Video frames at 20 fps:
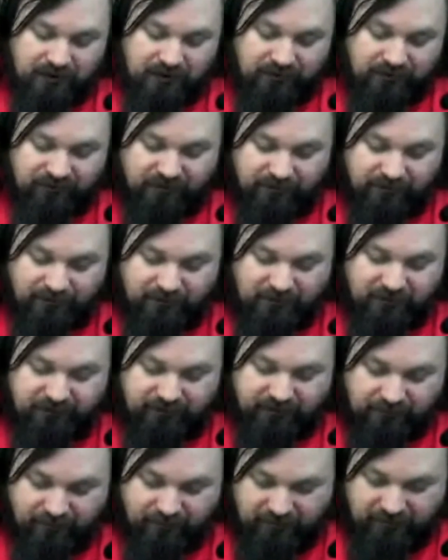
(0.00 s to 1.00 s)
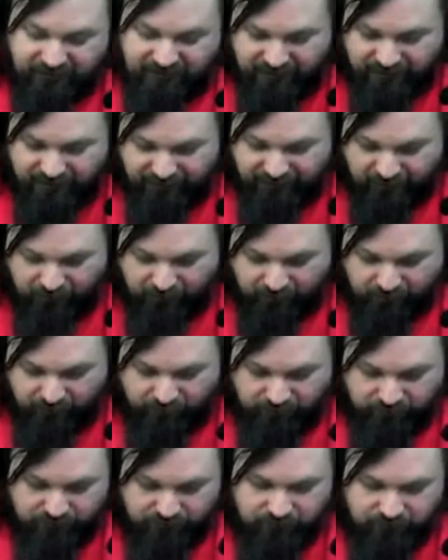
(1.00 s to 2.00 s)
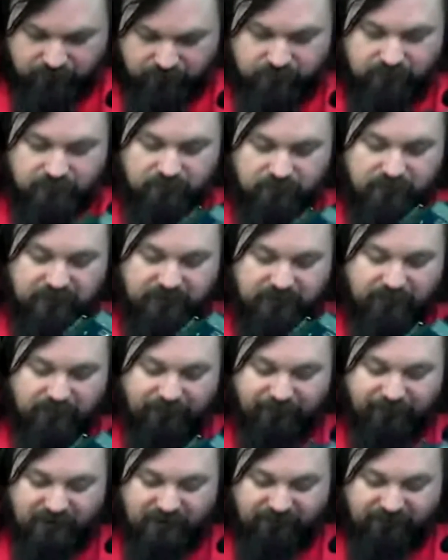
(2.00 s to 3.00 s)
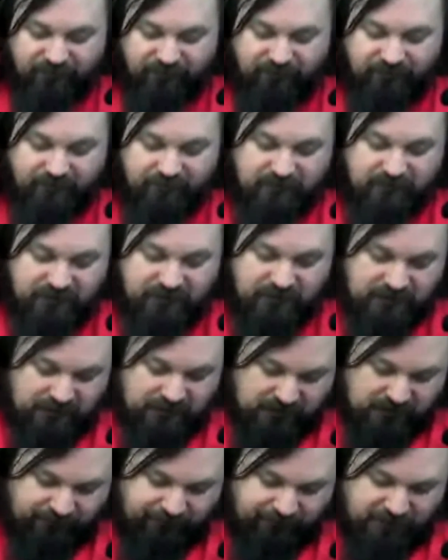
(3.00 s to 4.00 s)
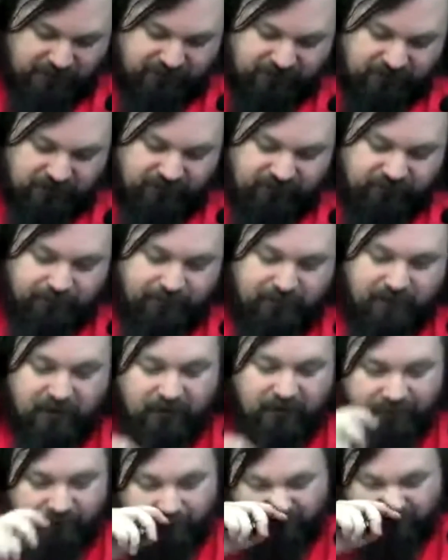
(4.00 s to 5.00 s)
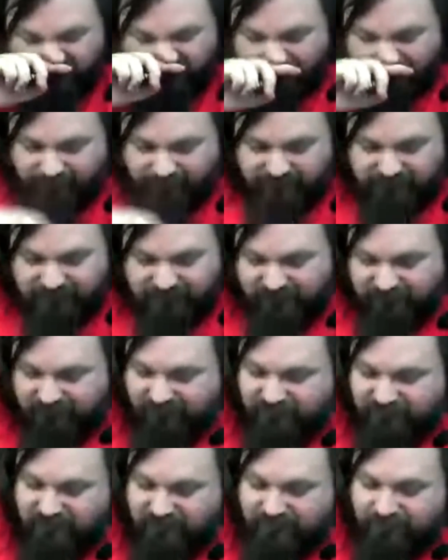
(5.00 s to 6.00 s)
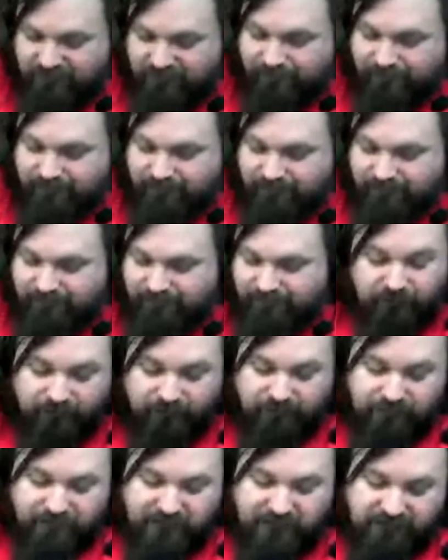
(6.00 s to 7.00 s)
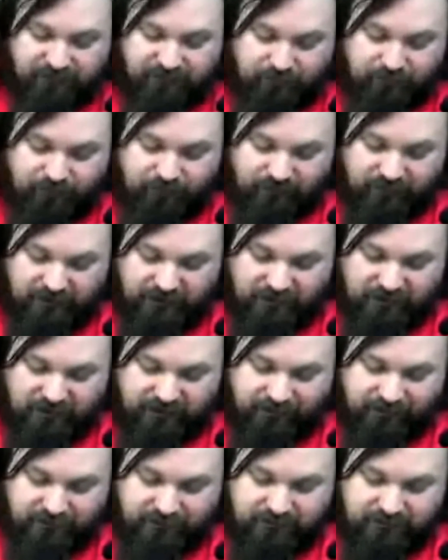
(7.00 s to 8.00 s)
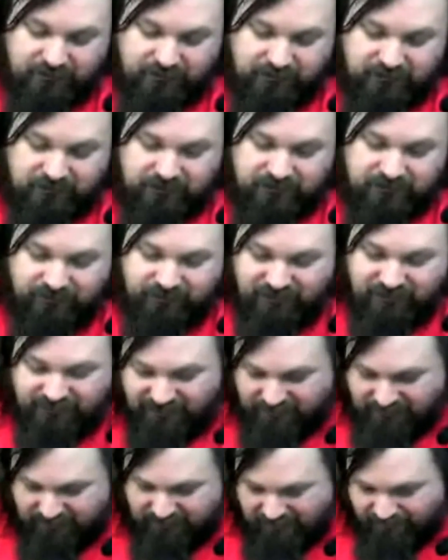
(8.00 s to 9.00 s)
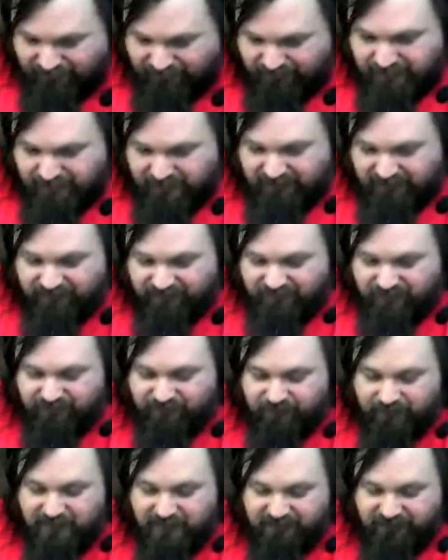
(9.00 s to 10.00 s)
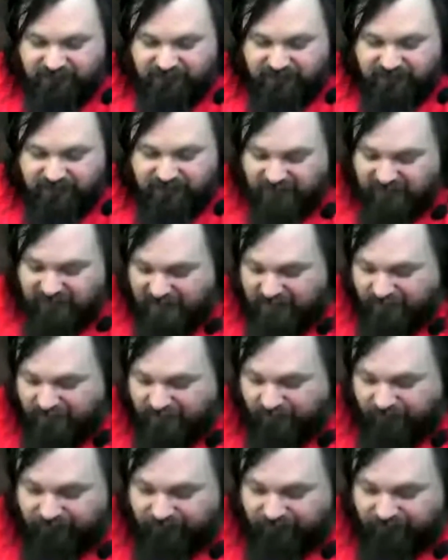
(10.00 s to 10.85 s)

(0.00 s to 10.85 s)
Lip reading: simply because I wanted to keep this all, you know, fresh and a surprise for myself, which is unusual for me, because usually I seek out every piece of information I can